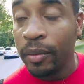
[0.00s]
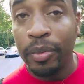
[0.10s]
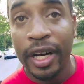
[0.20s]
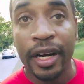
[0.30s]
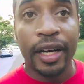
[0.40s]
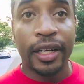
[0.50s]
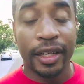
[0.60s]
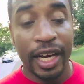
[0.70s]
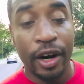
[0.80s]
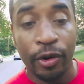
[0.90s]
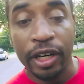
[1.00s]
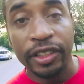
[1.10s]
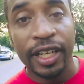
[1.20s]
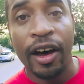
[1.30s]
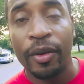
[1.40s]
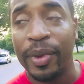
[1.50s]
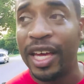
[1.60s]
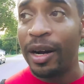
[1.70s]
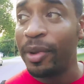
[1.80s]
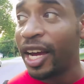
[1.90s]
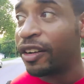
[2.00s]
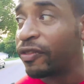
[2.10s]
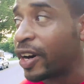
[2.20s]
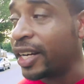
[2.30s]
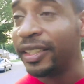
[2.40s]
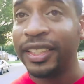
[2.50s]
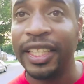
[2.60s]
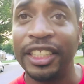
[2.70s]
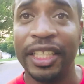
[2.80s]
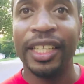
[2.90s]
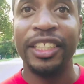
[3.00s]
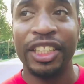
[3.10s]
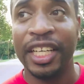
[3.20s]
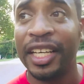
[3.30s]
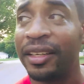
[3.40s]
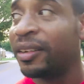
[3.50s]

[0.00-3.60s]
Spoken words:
But yeah, real talk, man, I'm like afraid to teach Ely Chin.